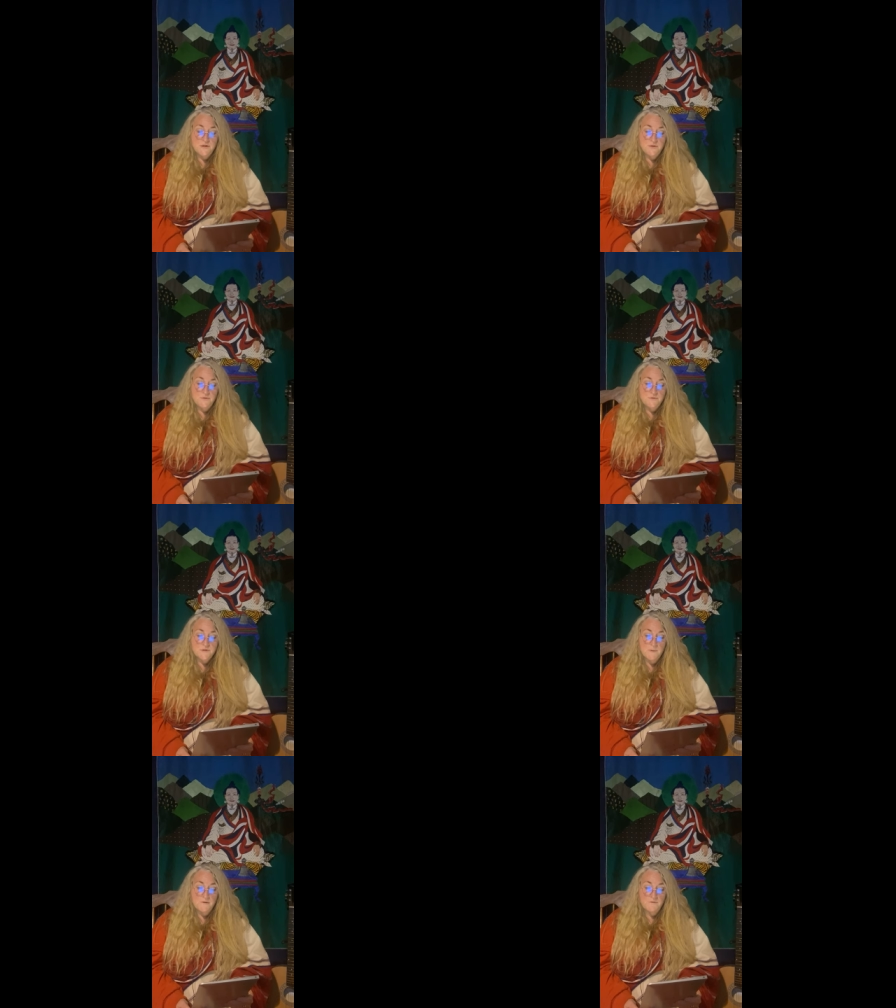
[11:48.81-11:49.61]

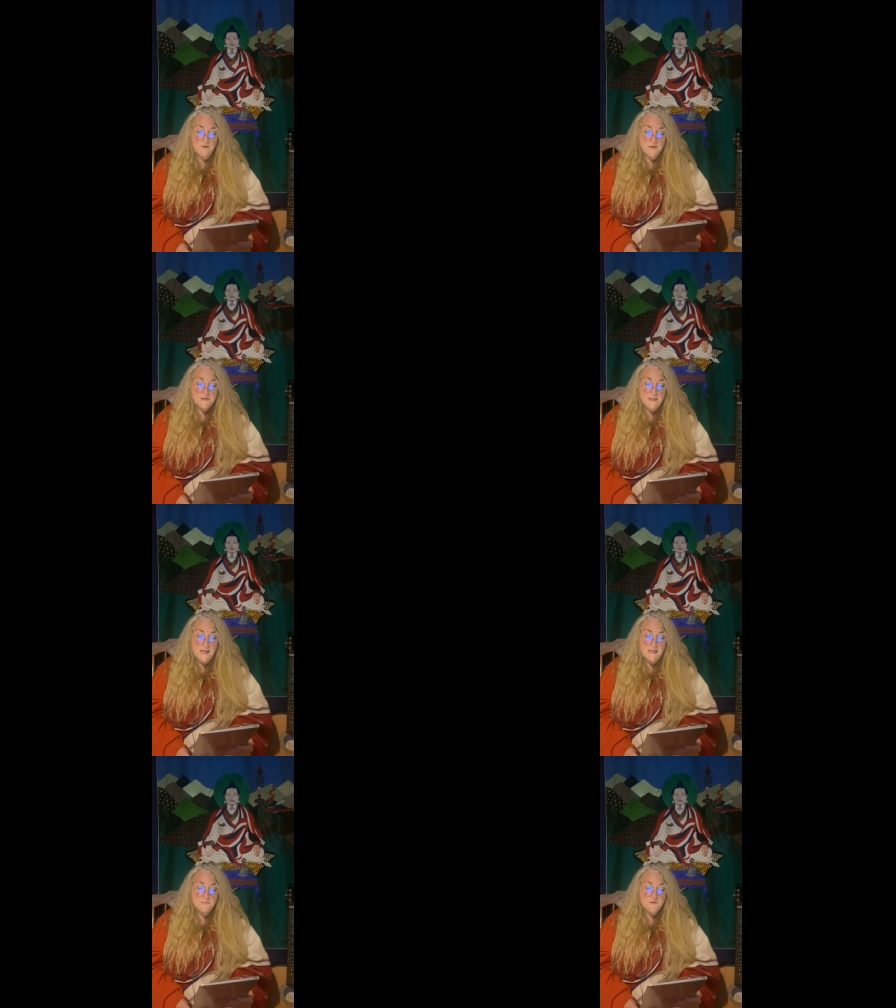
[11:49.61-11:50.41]
use my first
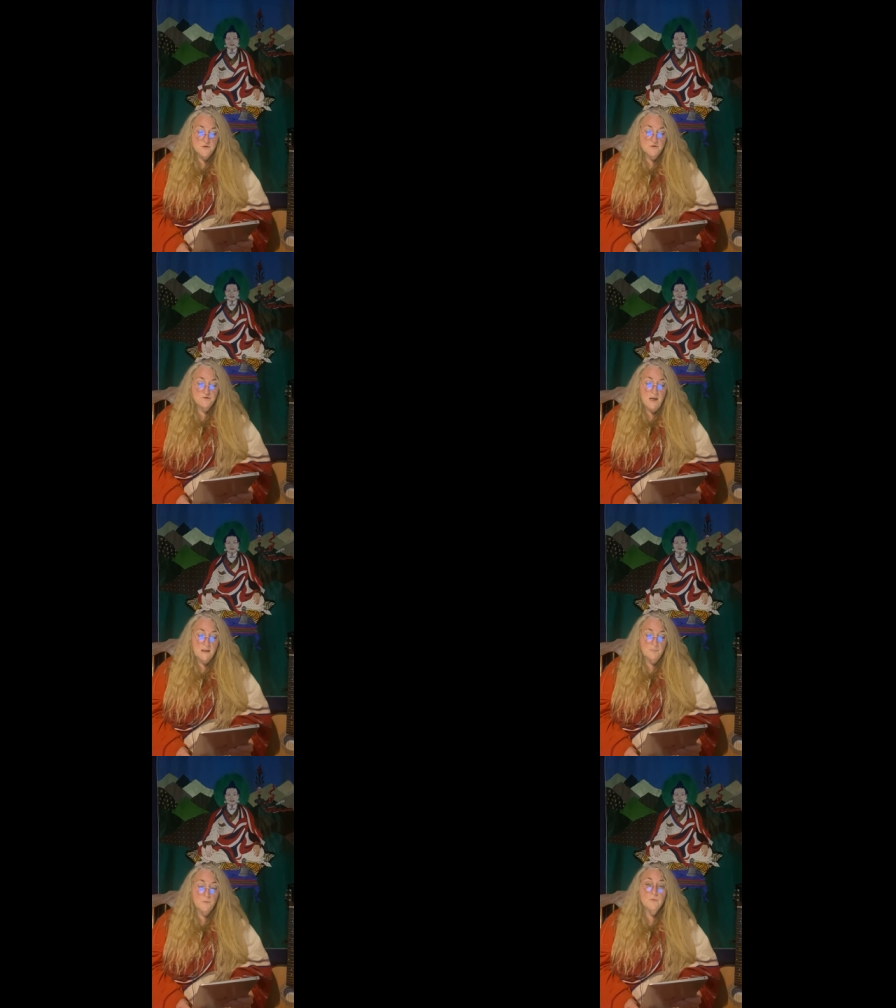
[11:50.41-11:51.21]
names on a
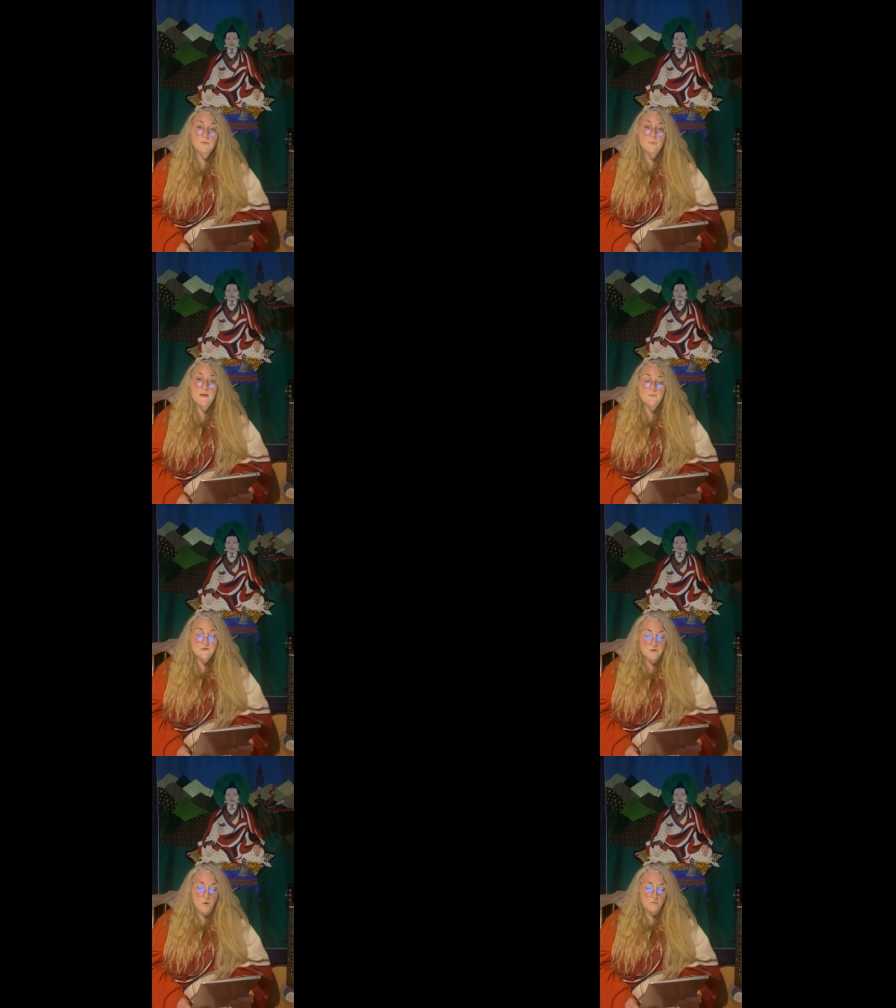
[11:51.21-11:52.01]
checkbook when it
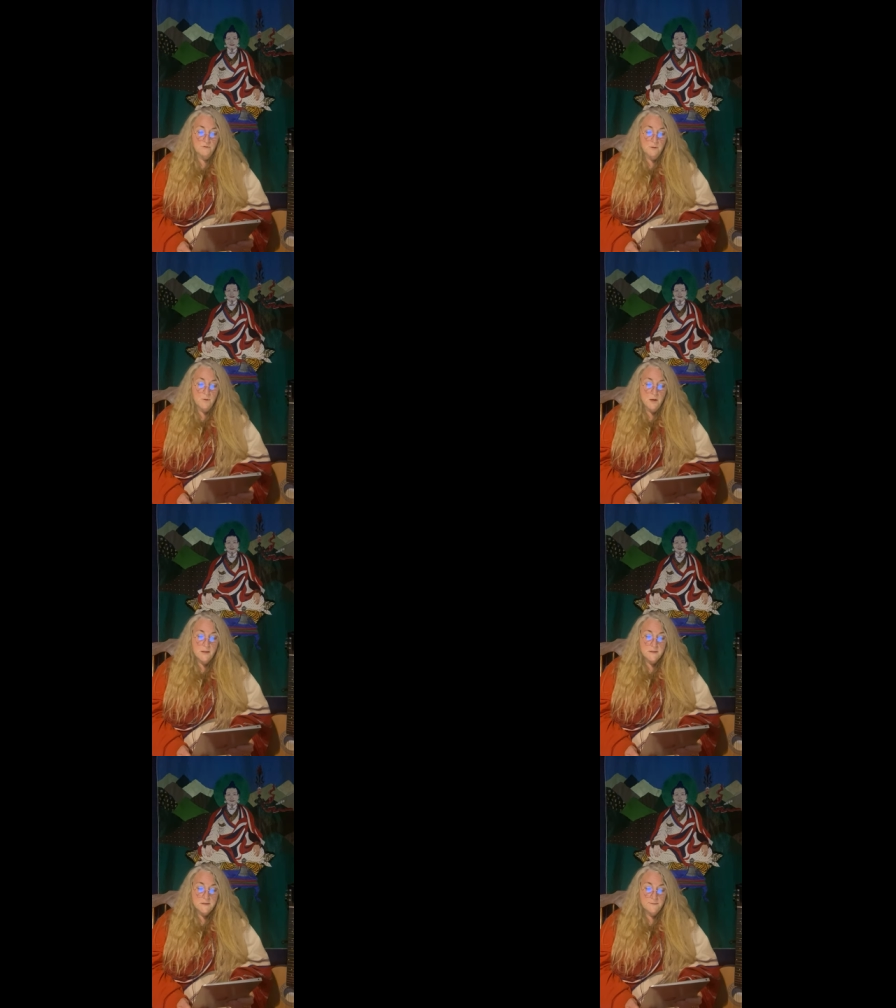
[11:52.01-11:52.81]
was not required.